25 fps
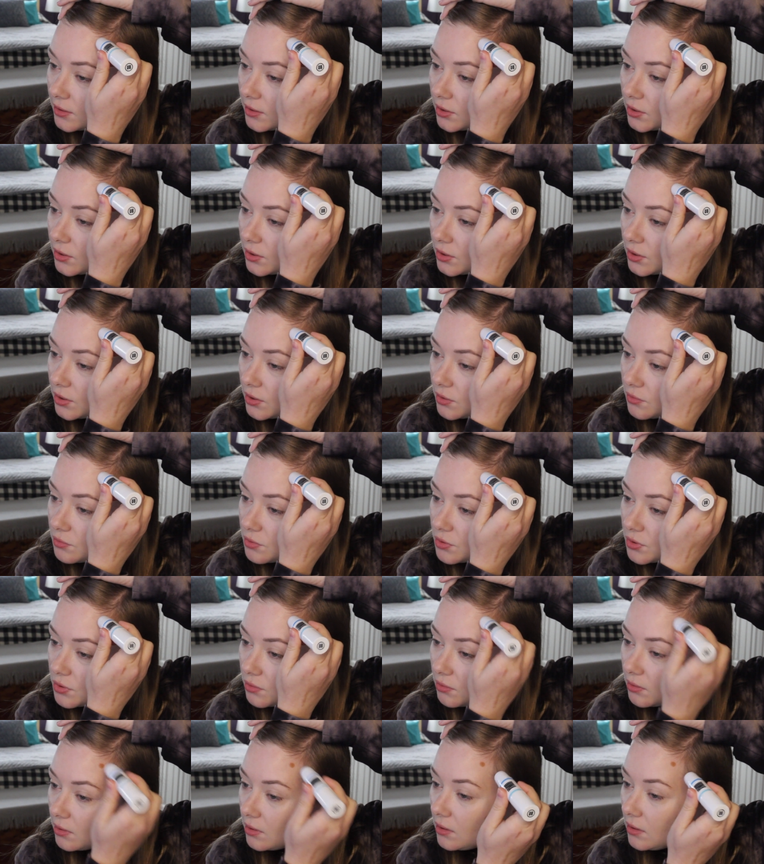
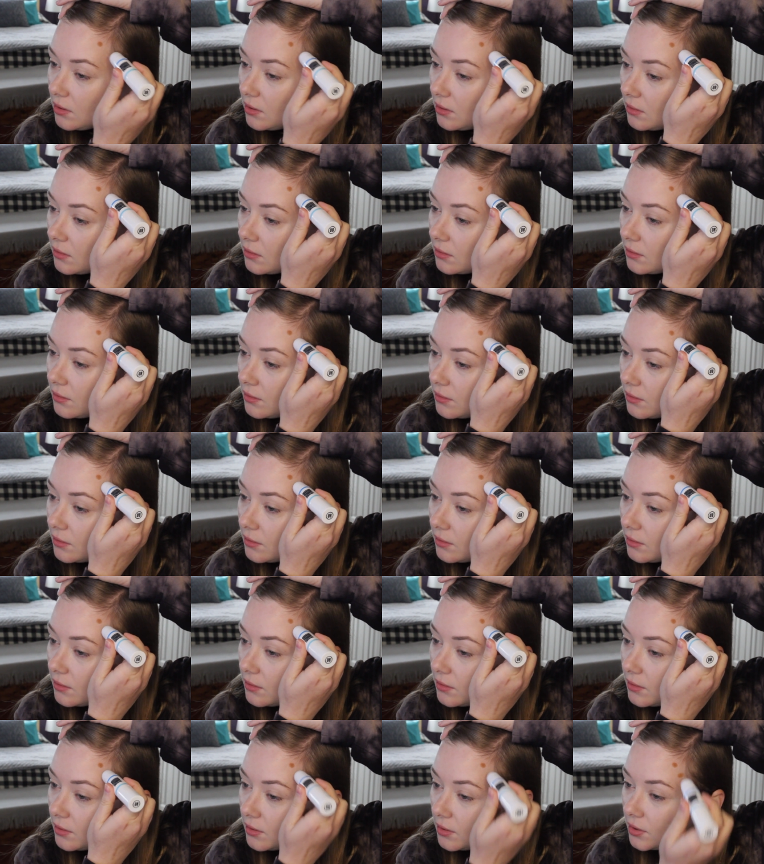neutral
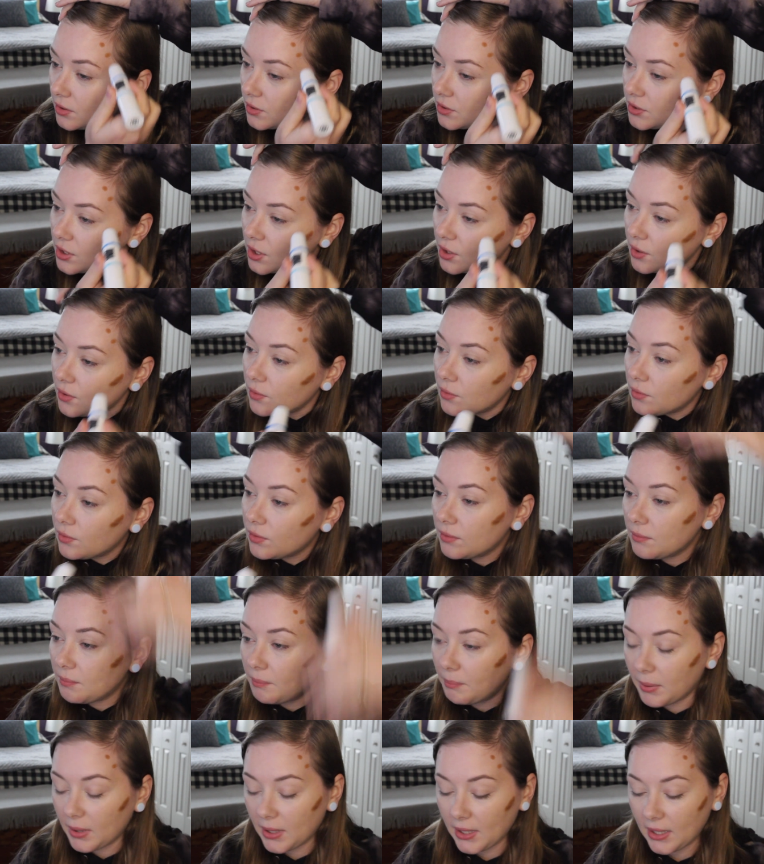tone,
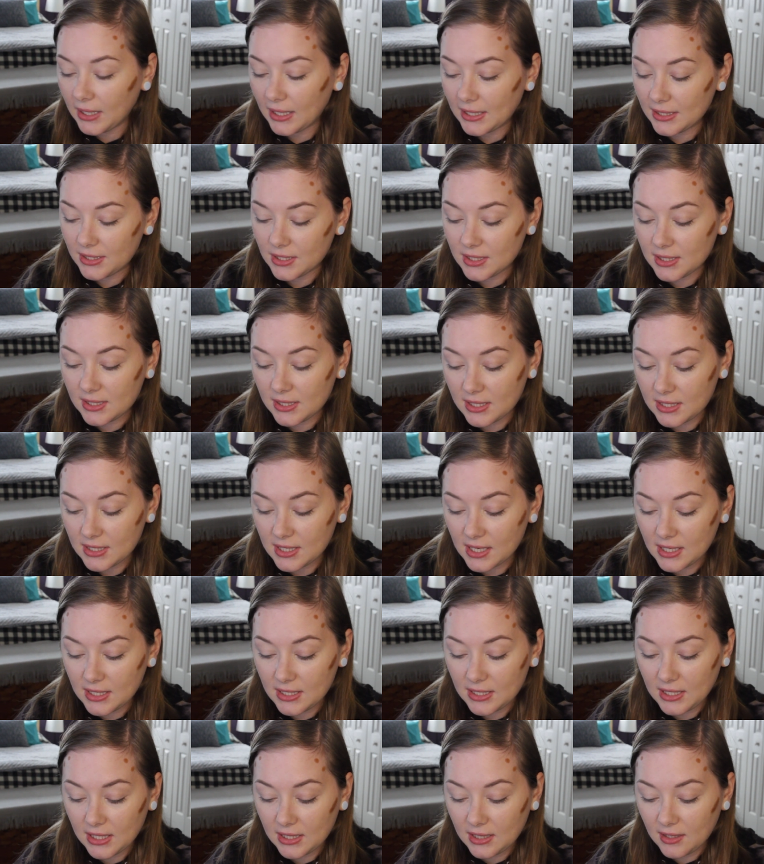but I just
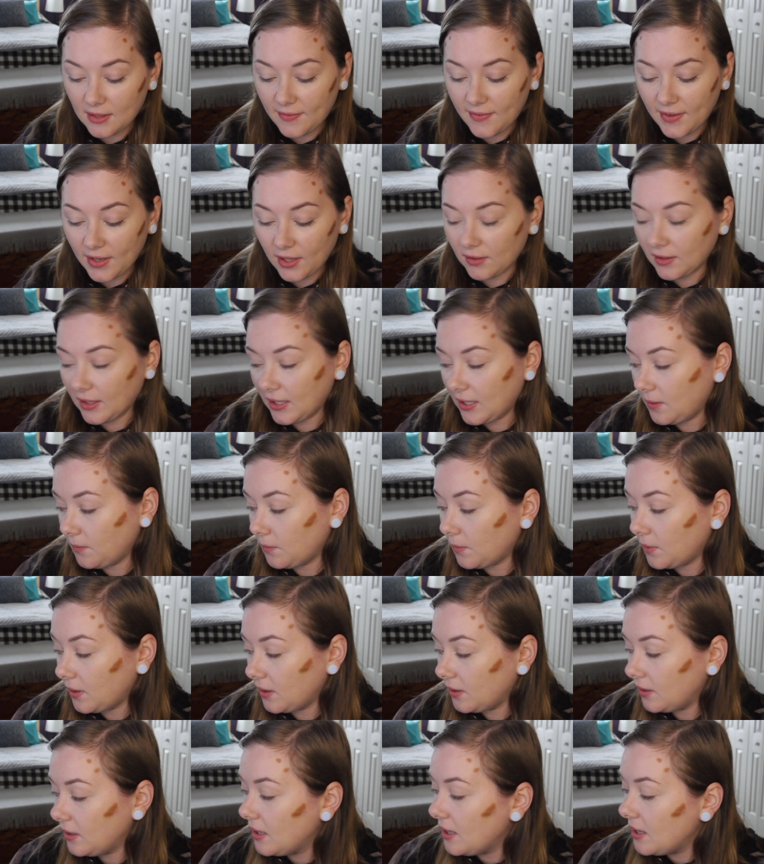decided to get the Fair Lady
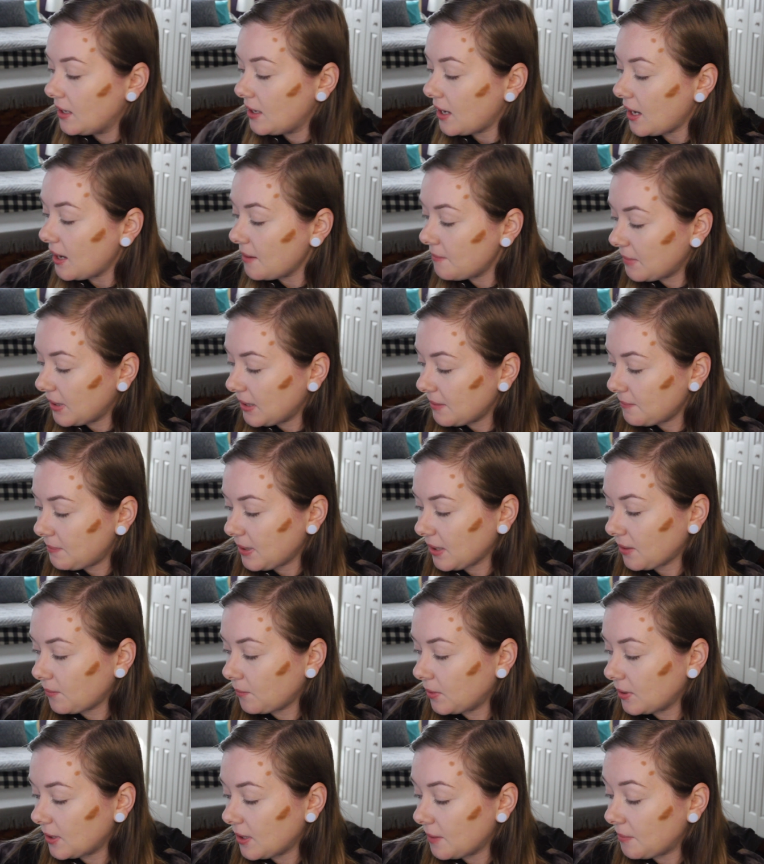one. I might
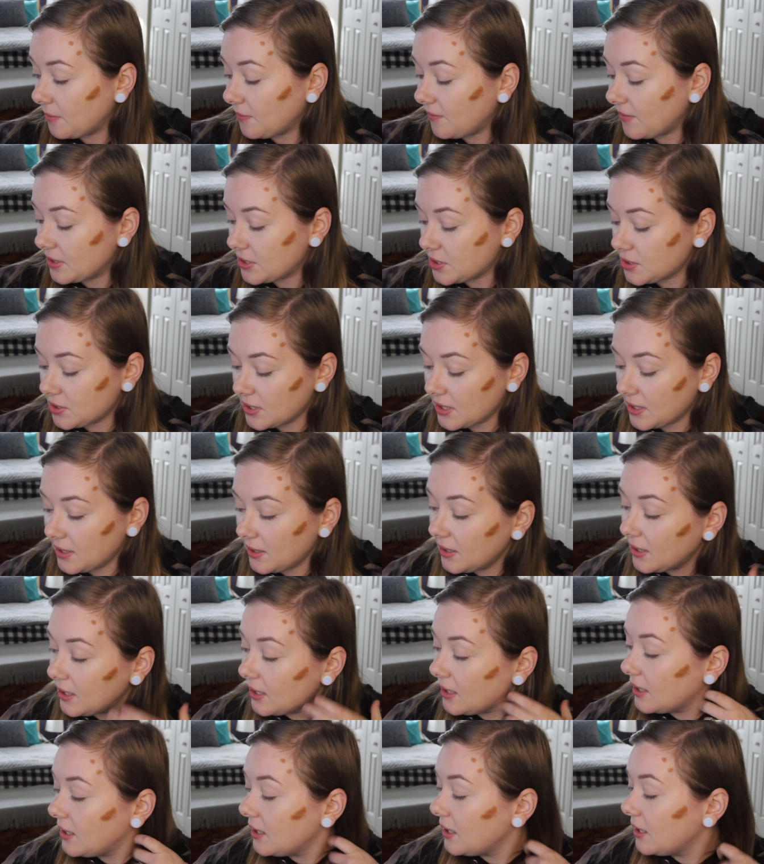pick one up eventually
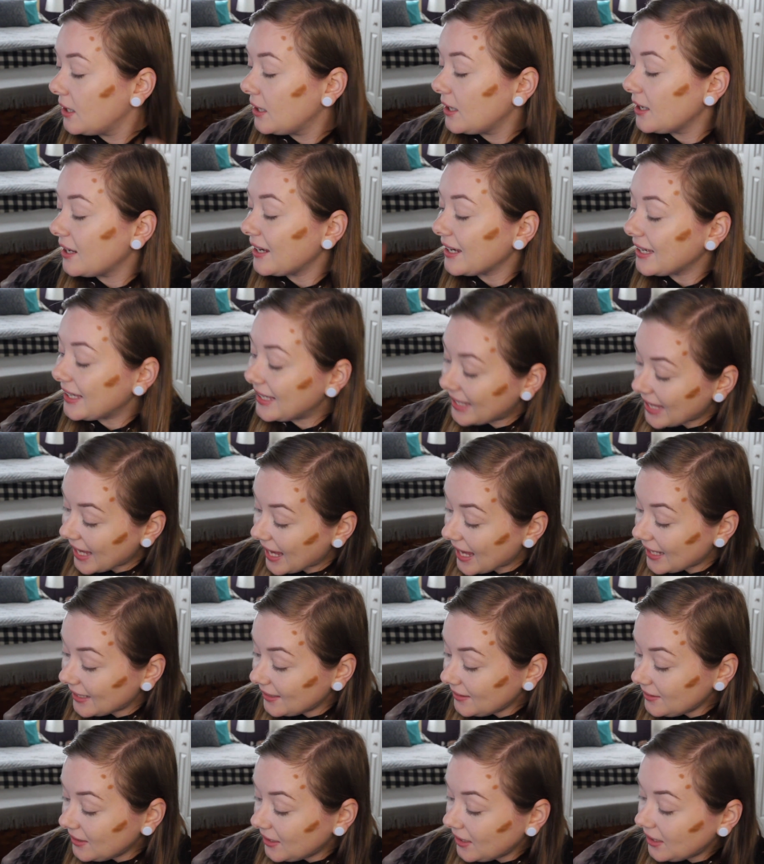
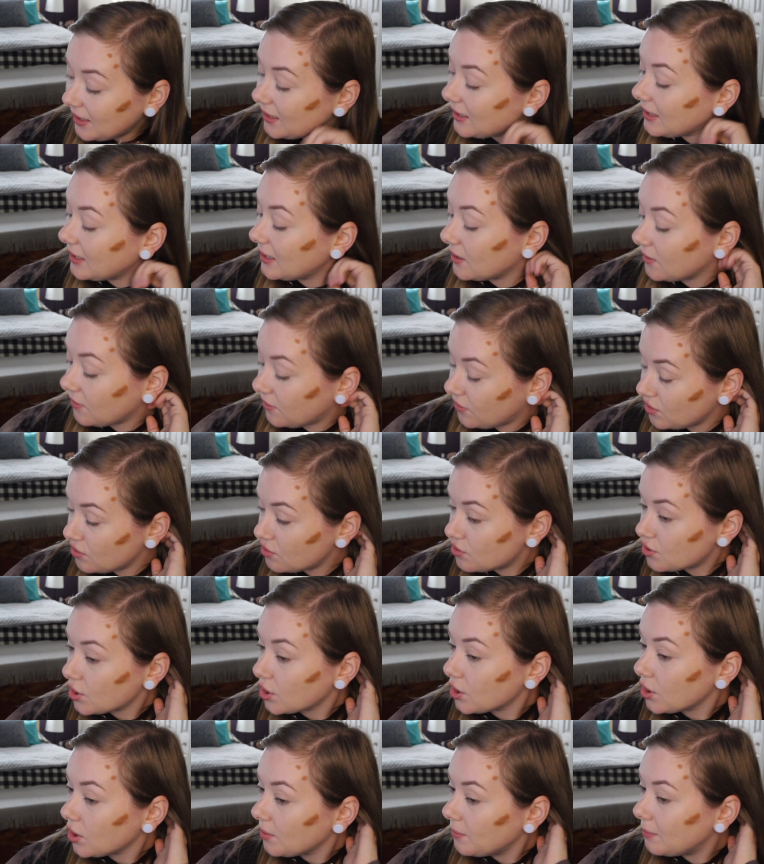again in the
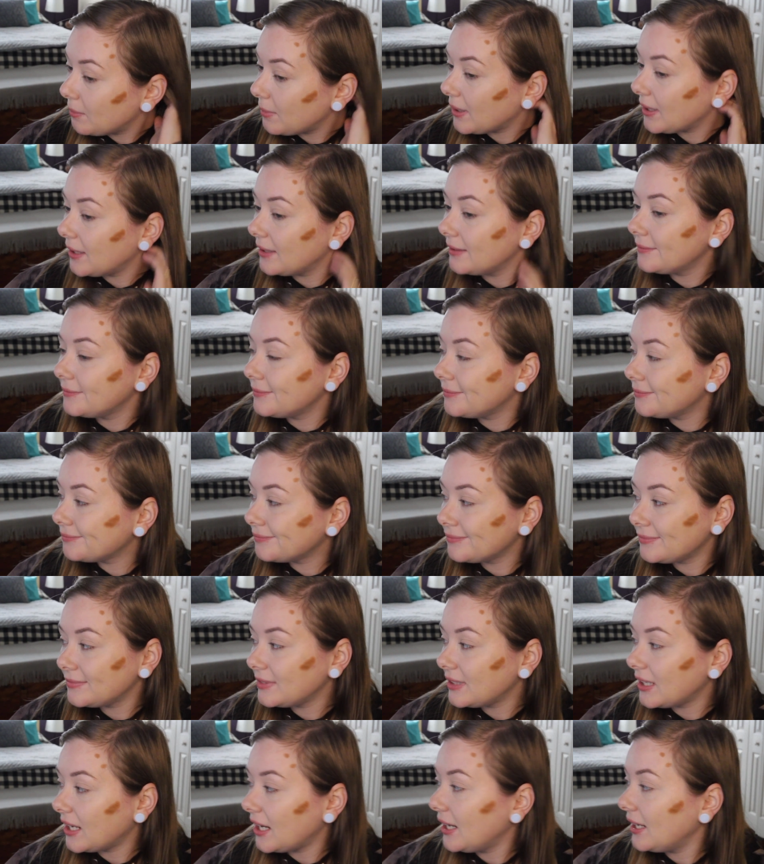future, but
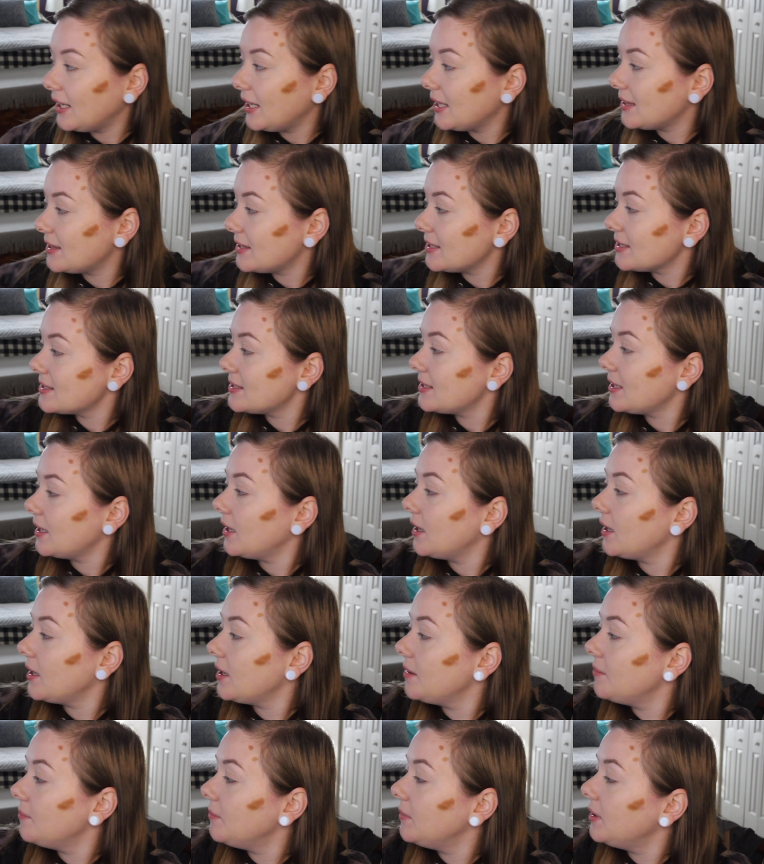not at this
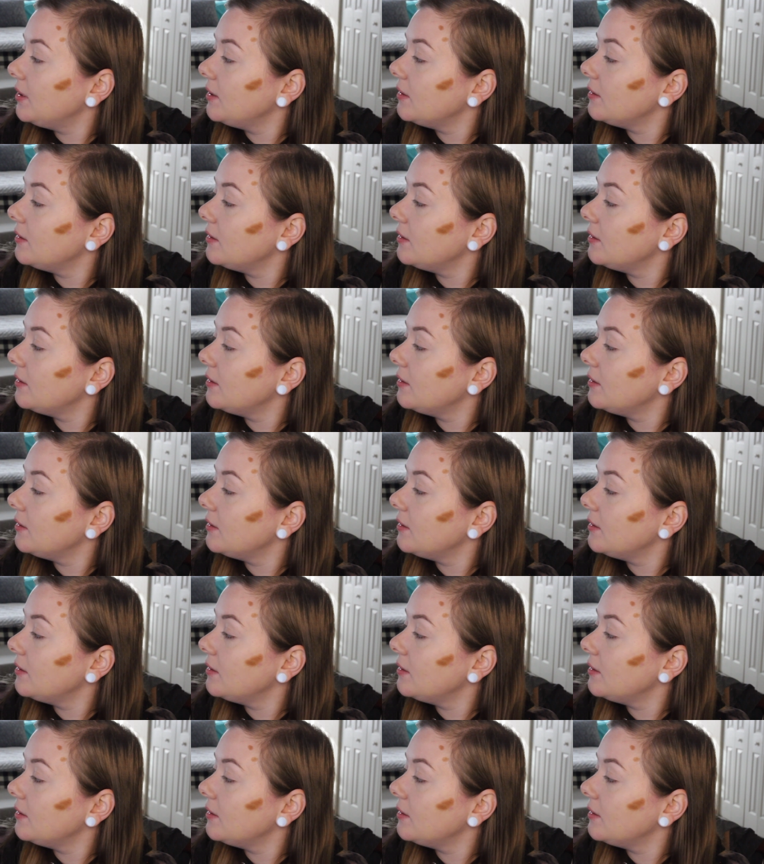time.